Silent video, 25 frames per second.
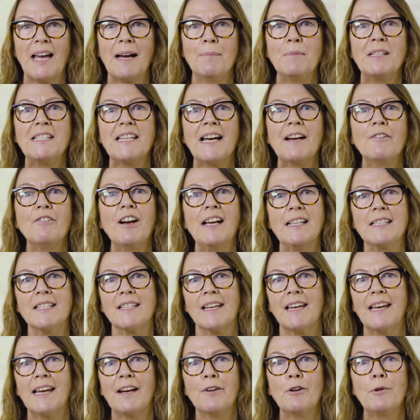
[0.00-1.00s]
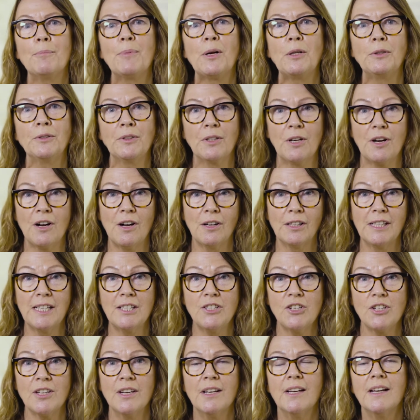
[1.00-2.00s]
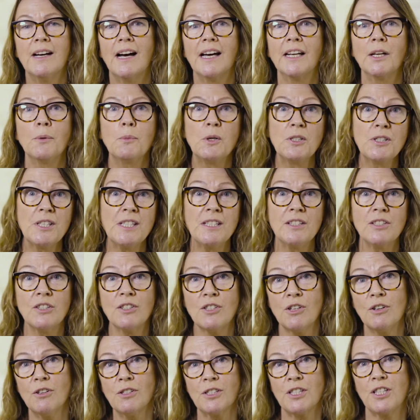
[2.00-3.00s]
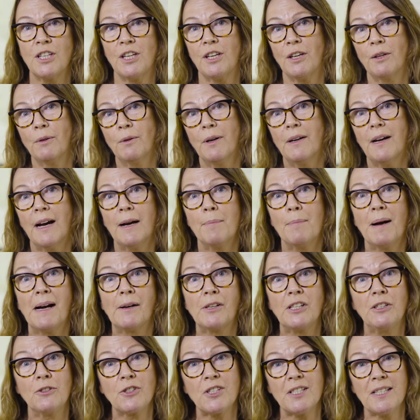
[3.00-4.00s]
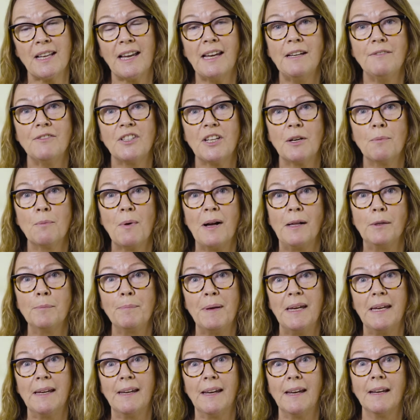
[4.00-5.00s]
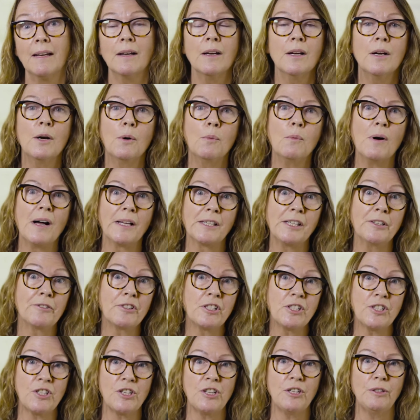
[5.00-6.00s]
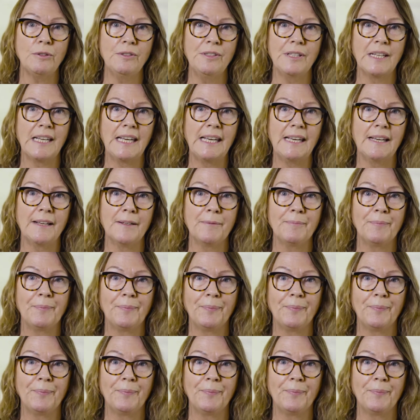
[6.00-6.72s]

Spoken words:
I'm a director here at Bolton College, and I wanted to talk to you about your safety and well-being while you're a student here.